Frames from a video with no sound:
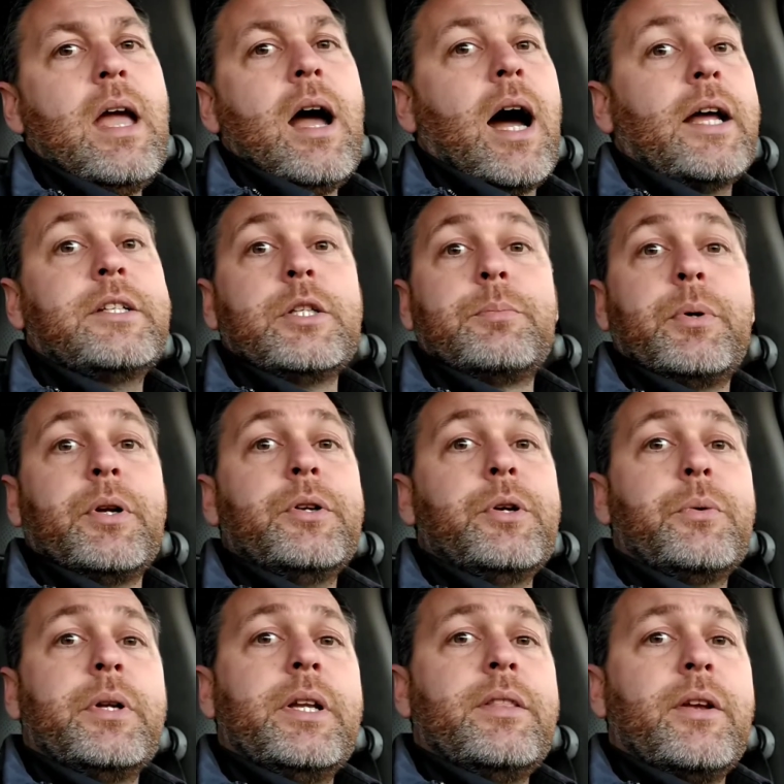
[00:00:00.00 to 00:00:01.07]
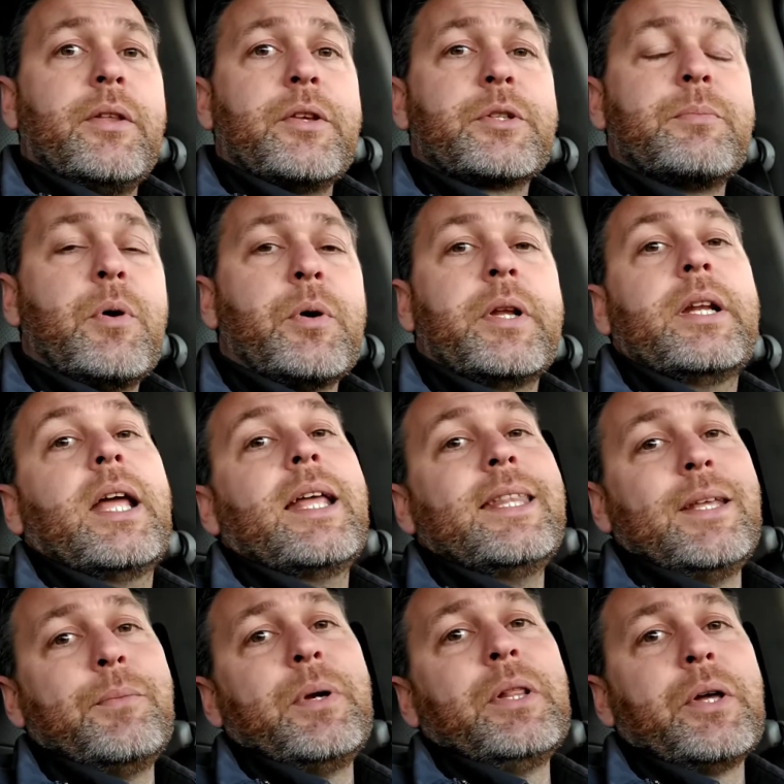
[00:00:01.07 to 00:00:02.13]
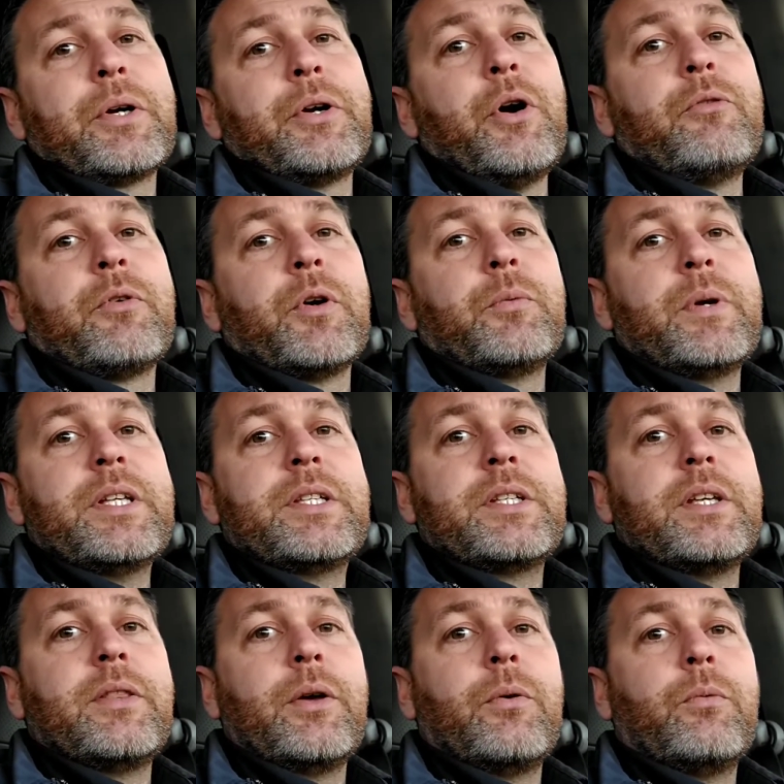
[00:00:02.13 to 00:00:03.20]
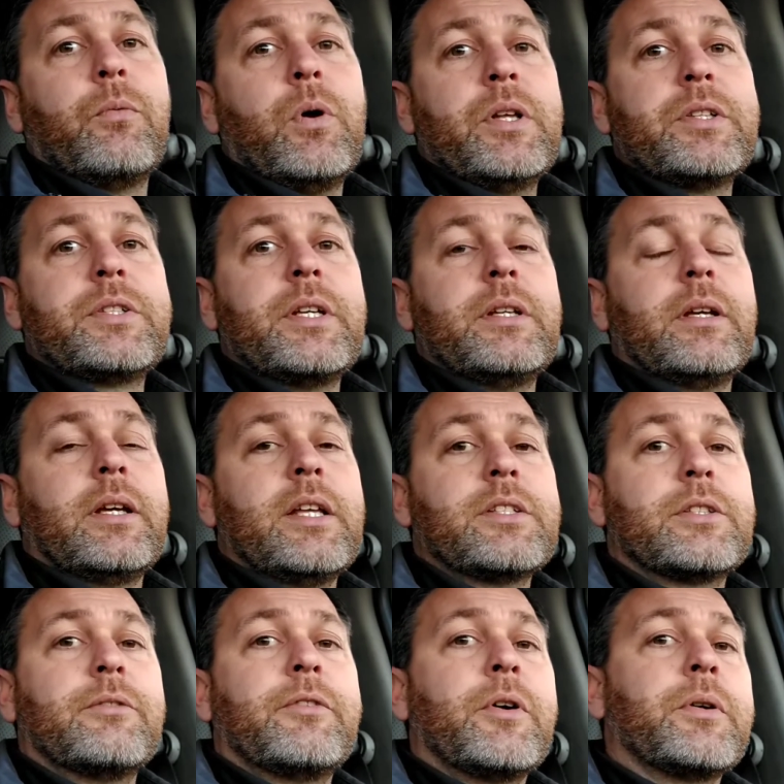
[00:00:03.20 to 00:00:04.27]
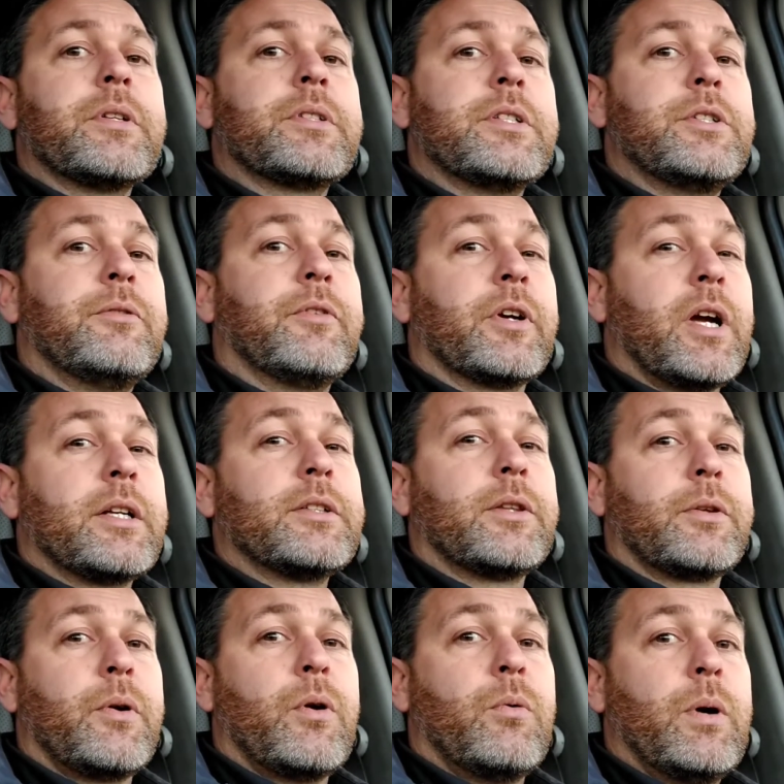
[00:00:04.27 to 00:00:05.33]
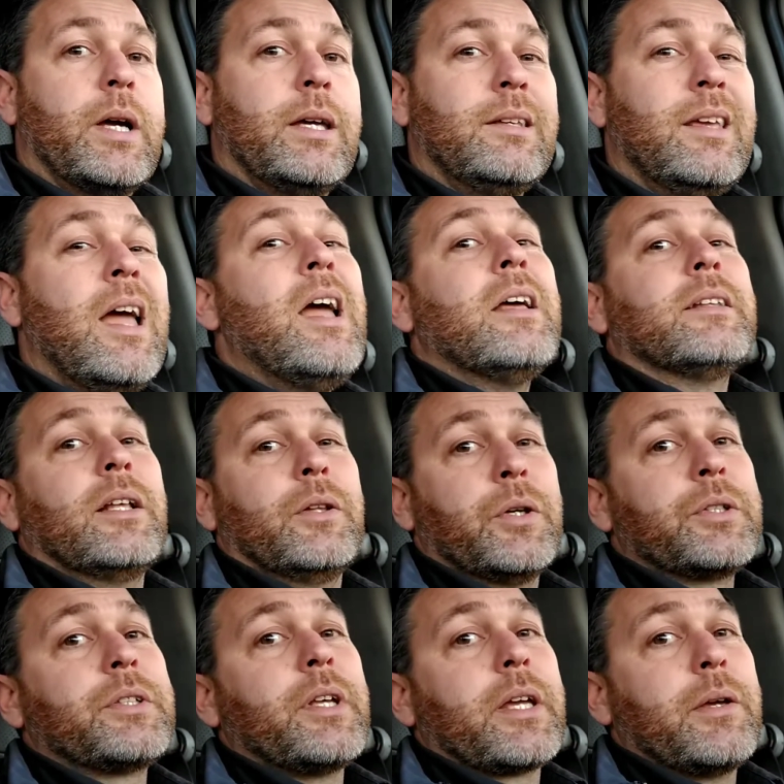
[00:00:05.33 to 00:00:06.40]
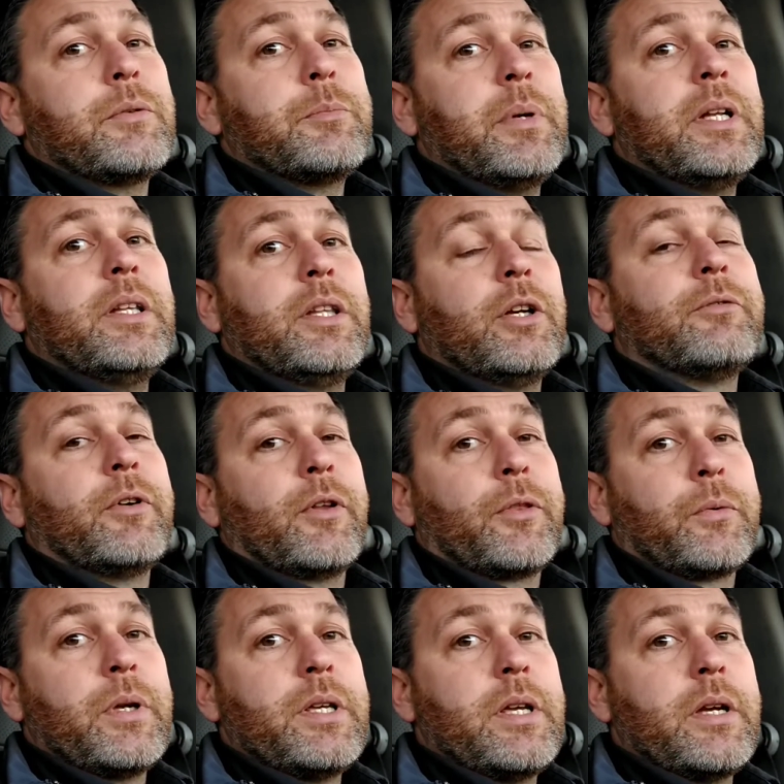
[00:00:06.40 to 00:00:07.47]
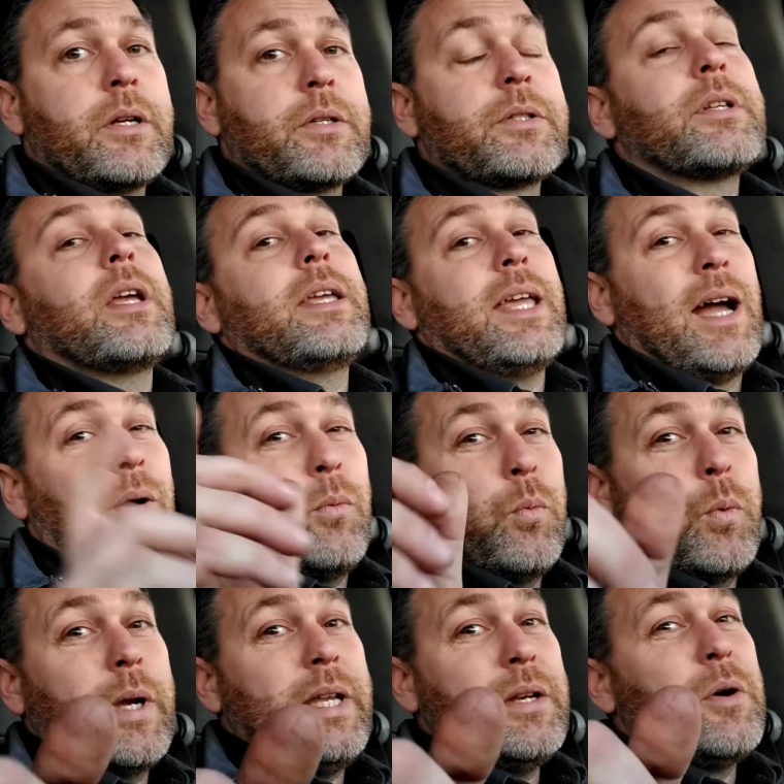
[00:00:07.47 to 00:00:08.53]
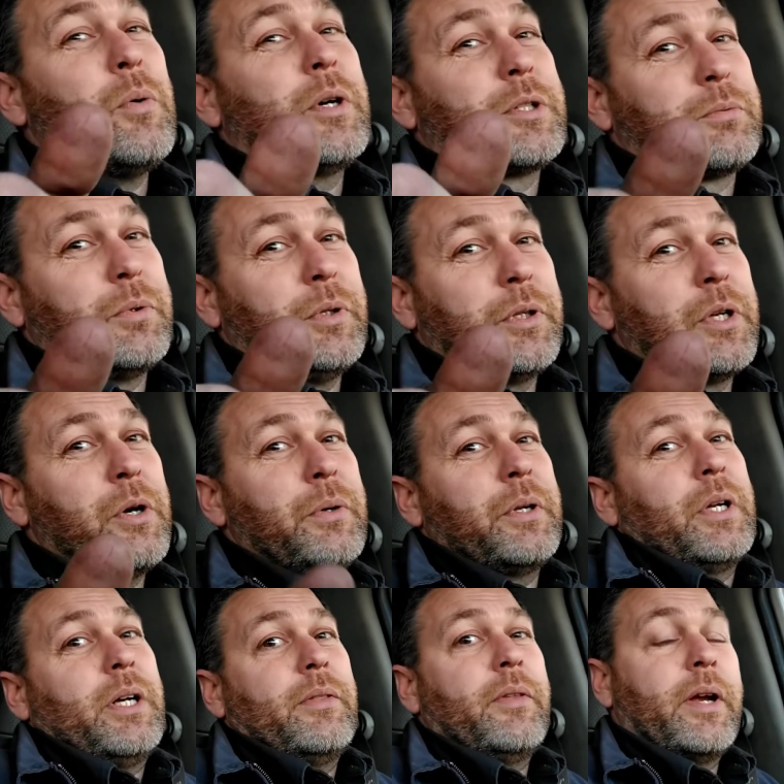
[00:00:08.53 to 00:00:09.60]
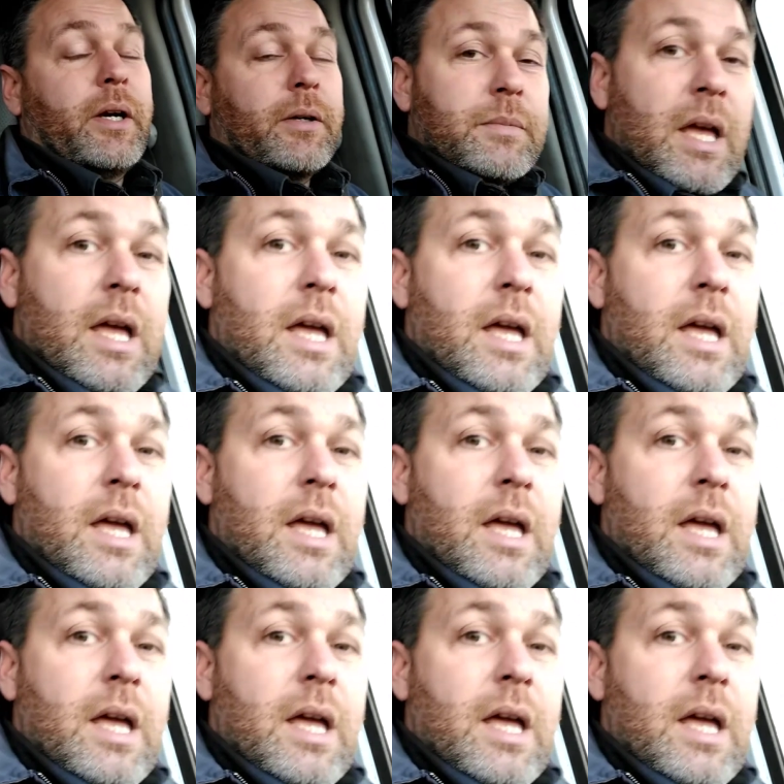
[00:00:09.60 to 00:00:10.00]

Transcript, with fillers: I just put a new one in there this morning. And then we look over and we see the one sitting against the furnace that you forgot to throw away that looks like it was been in there for three years. Yeah, we know what's really going going on there.